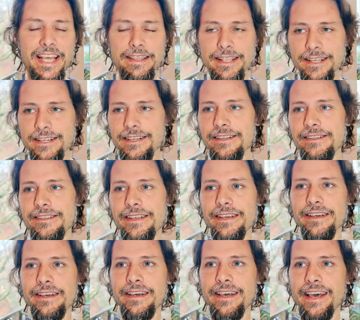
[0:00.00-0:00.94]
This is
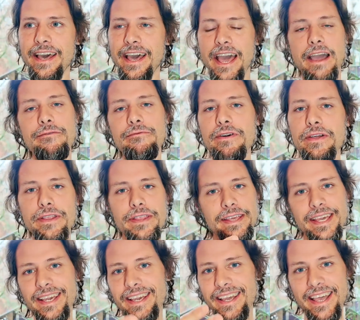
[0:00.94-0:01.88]
the
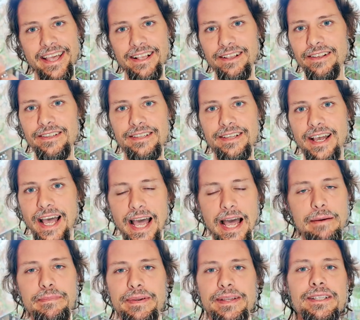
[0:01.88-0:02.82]
everything else
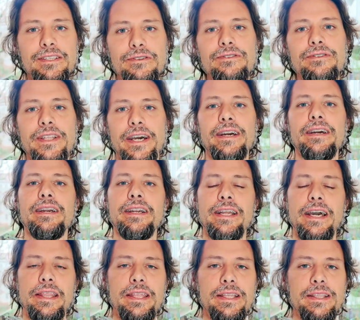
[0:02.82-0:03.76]
up into there.
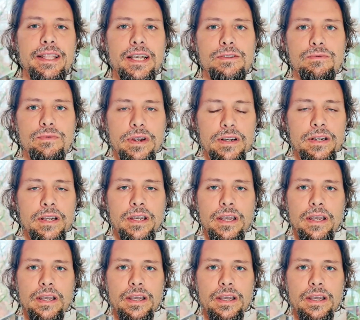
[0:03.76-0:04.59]
And I think that's where,